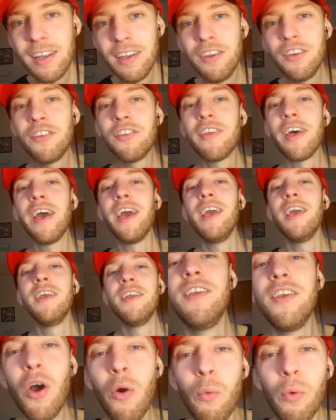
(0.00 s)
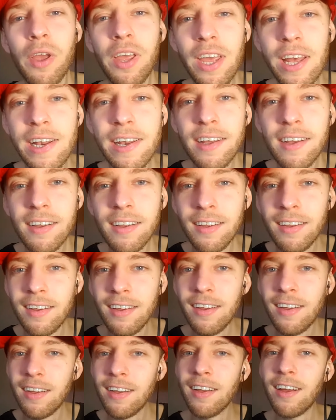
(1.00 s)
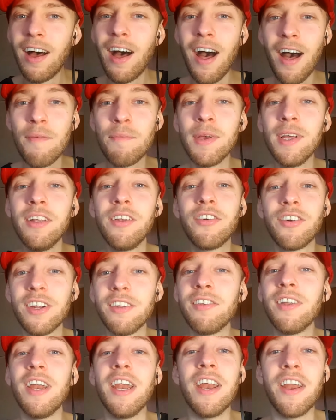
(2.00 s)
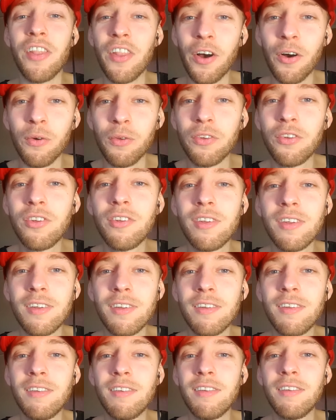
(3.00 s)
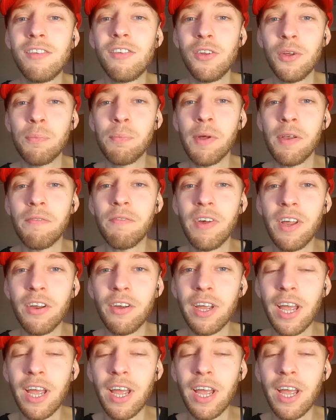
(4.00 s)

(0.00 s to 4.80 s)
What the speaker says: and you say, "Yo kid, I'm interested in those stupid video